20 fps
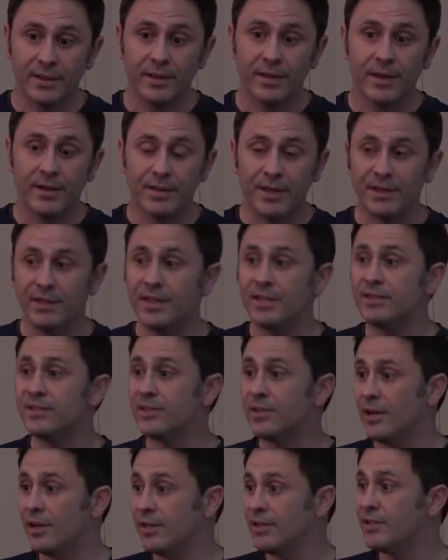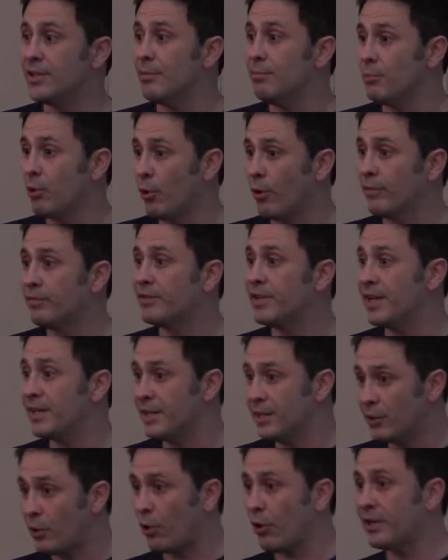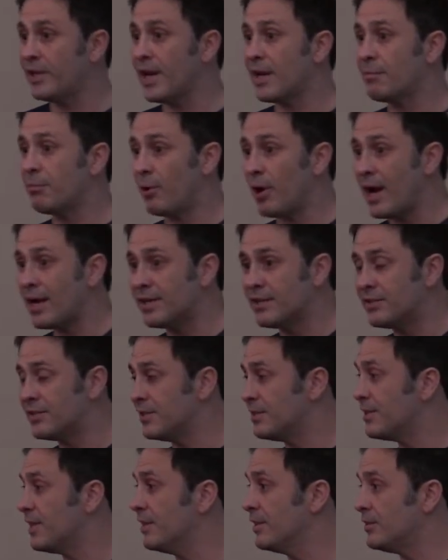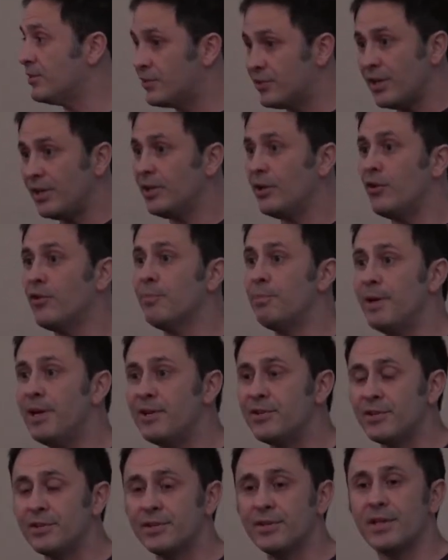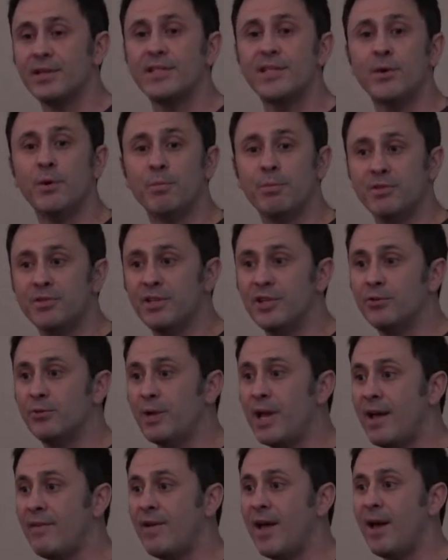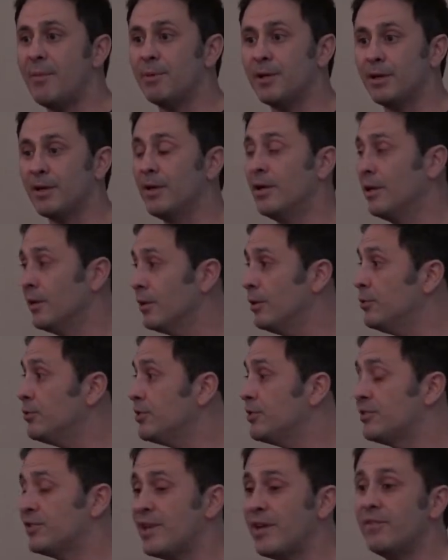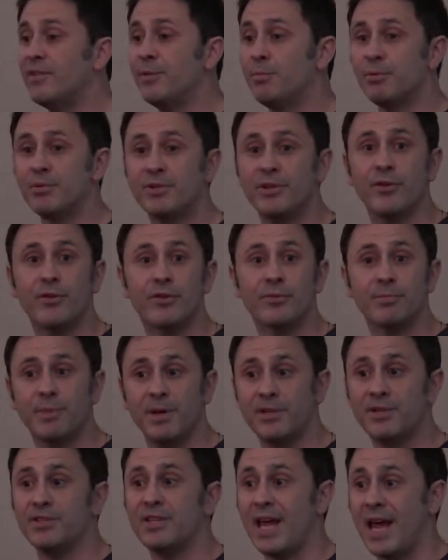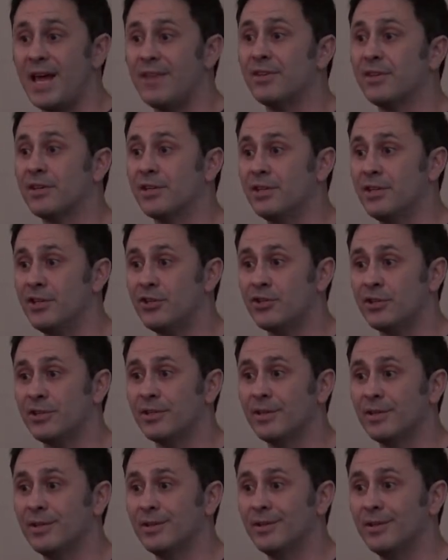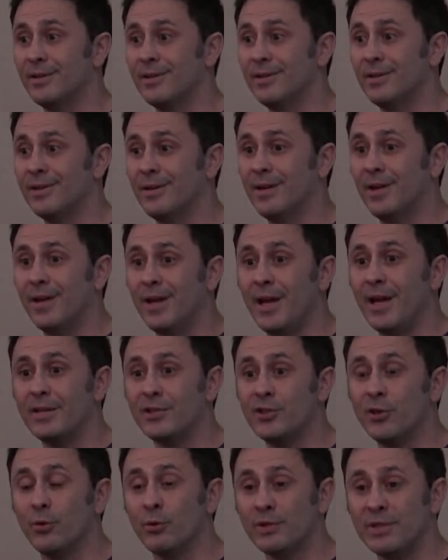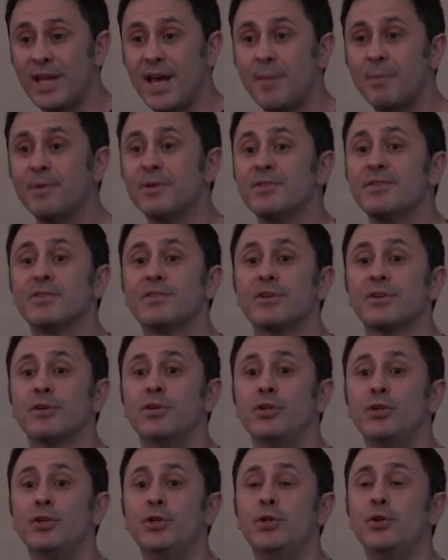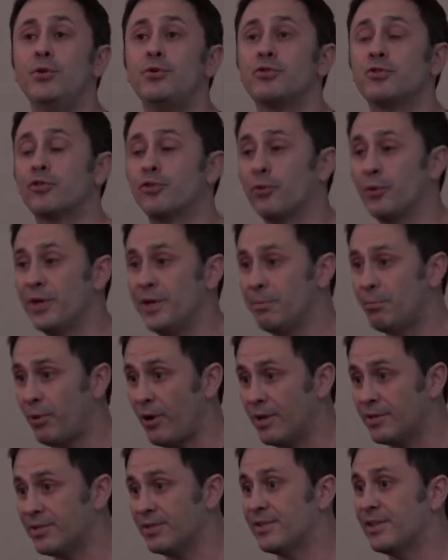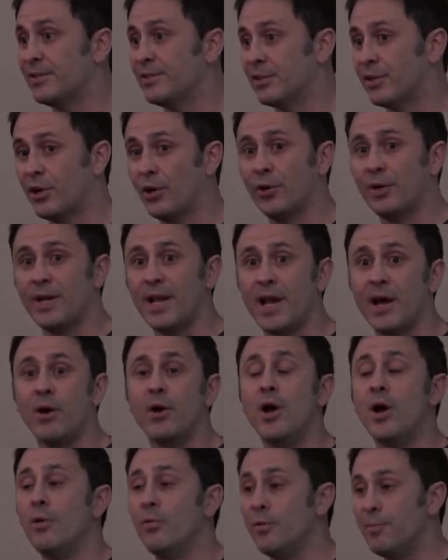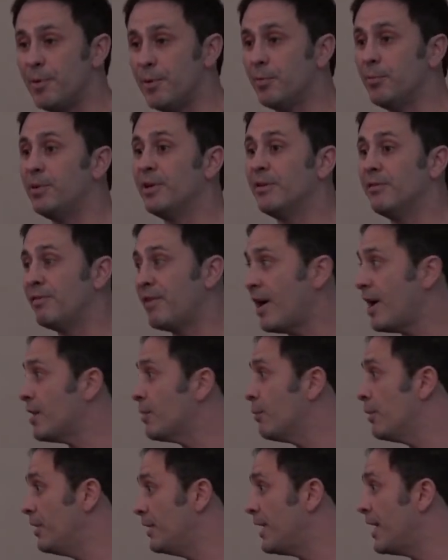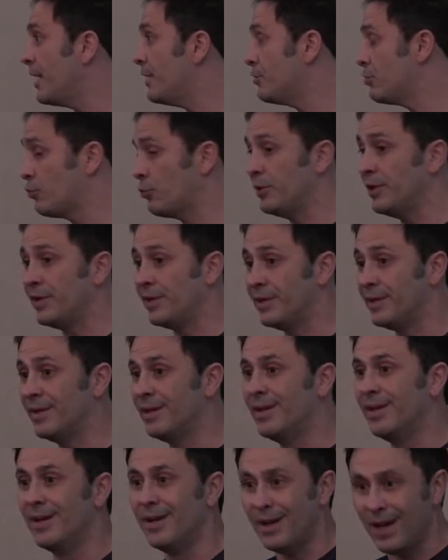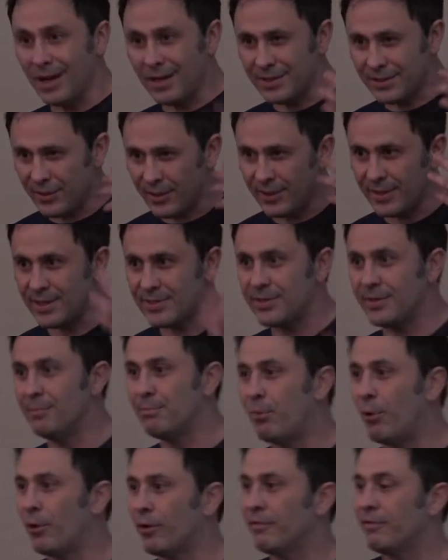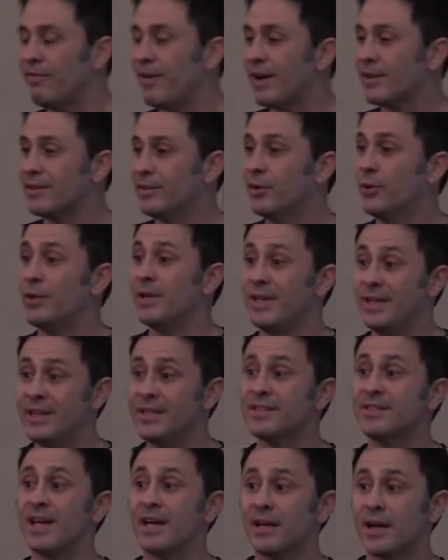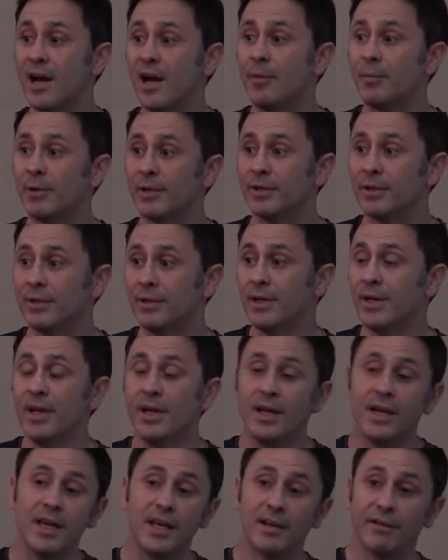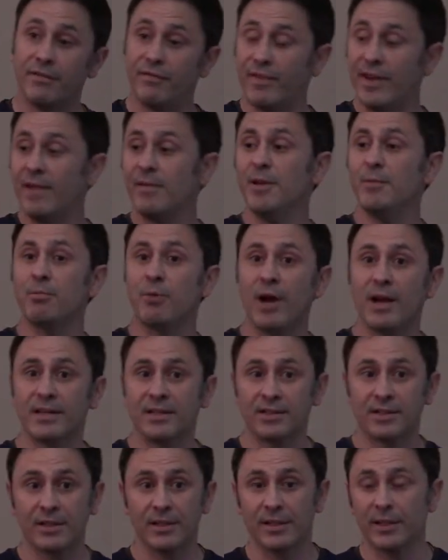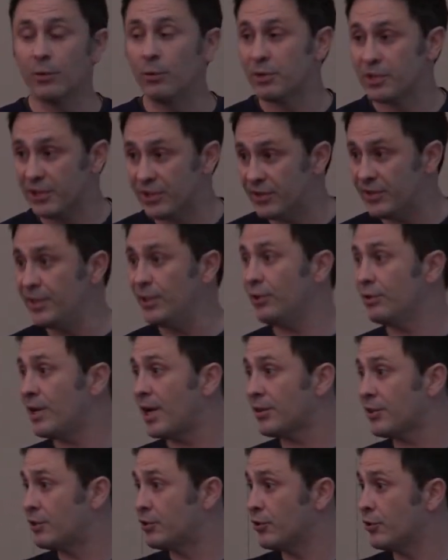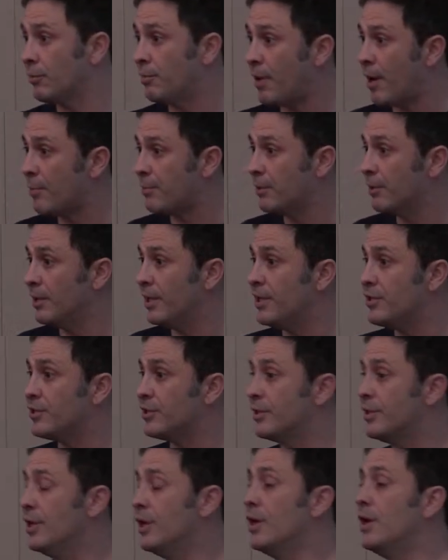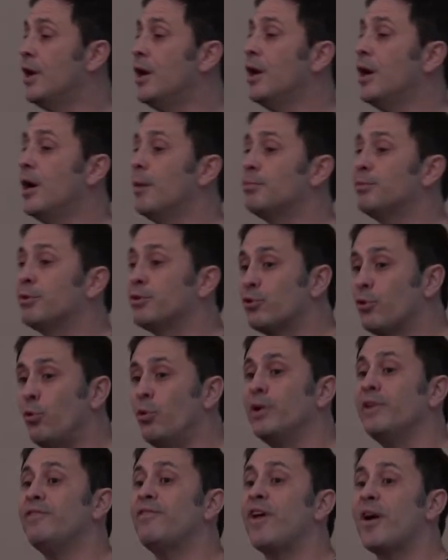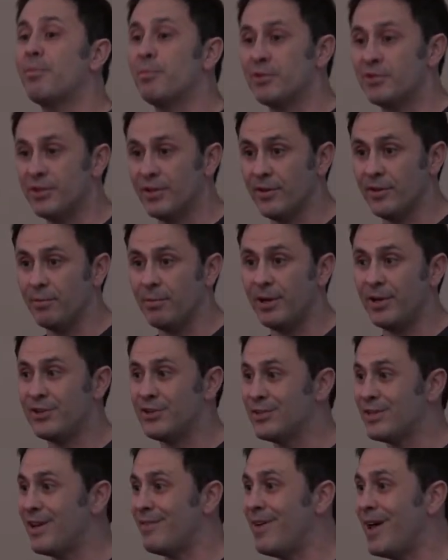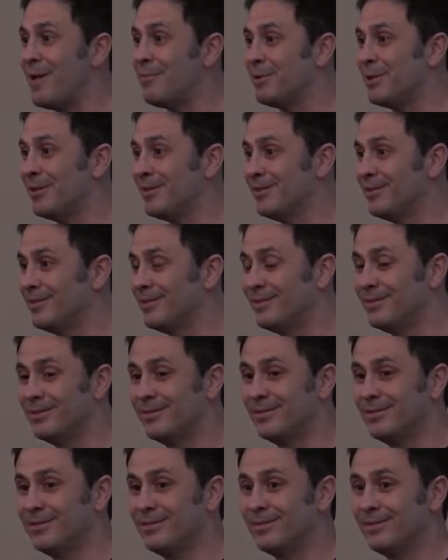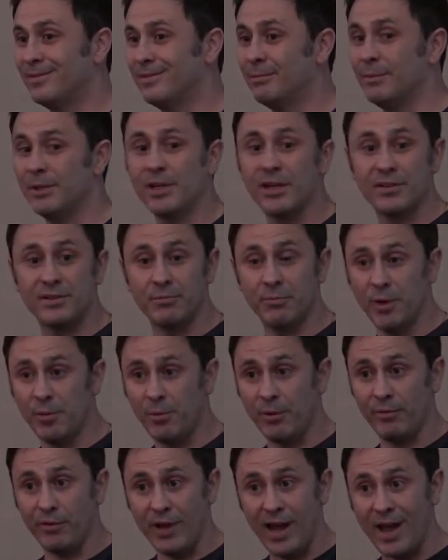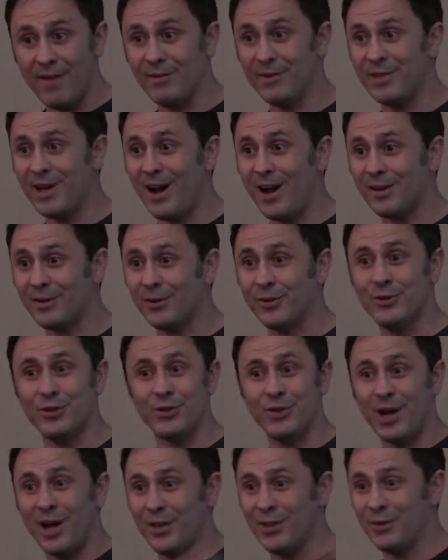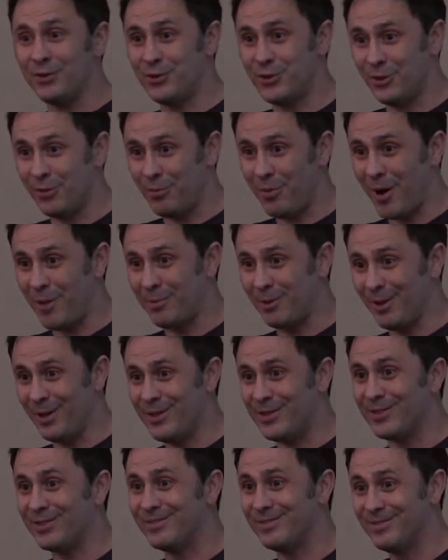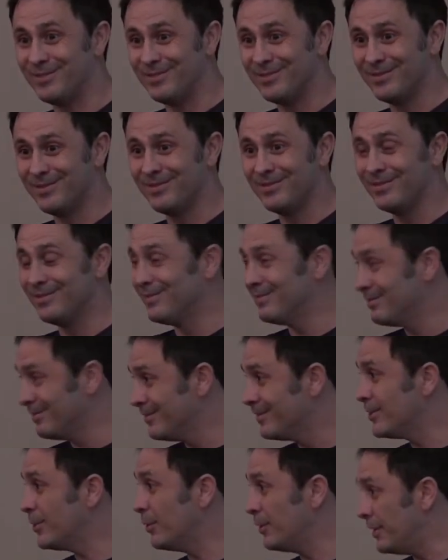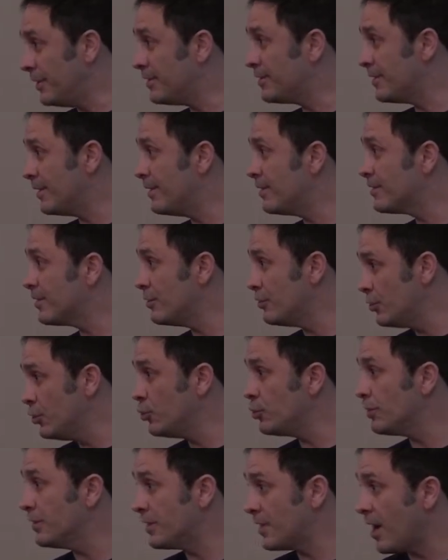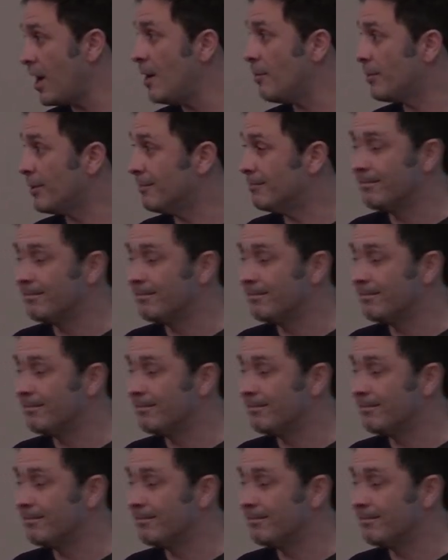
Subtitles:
They did studies up north taking cardiac practice and said, let's study all the patients and see what percentage would have apnea. Close to 70% of those patients had the condition. And so what's happening is there's a huge screening process that's occurring now with people being evaluated and treated. I just think that's an important fact to know. It is that common. In a family practice clinic, which is still not the general population, up to 25% of the patients have apnea. Because remember, if you have a doctor, you're not in the general population. So it is unusually common.